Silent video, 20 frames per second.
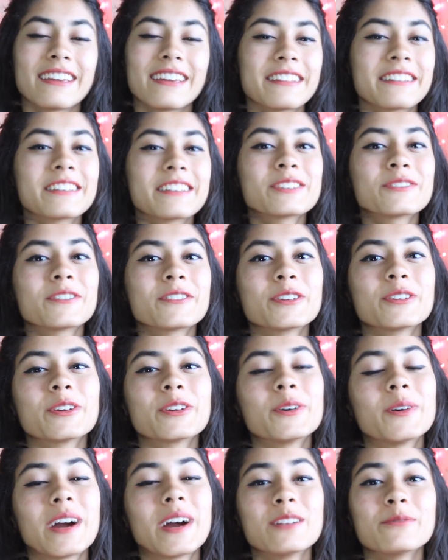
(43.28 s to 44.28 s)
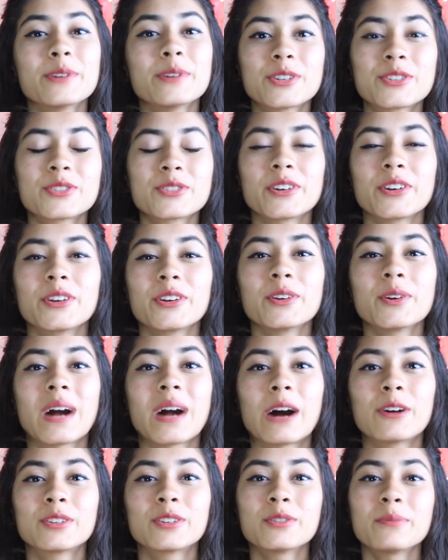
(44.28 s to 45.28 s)
in this video, I'll be showing you
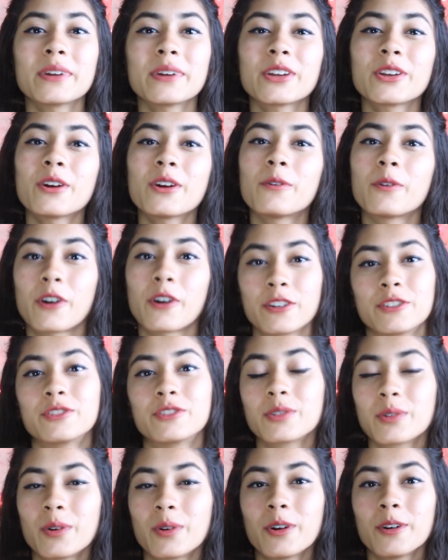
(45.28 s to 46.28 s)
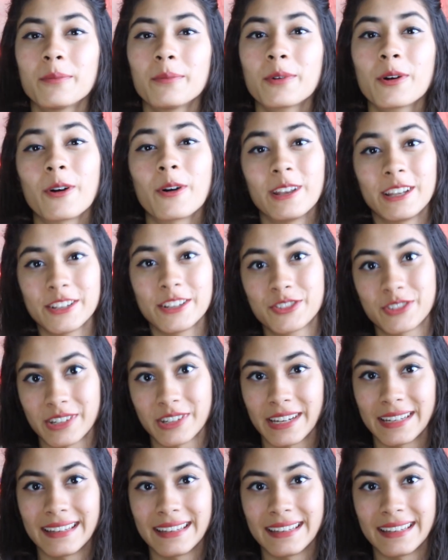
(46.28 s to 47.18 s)
how to make your wardrobe college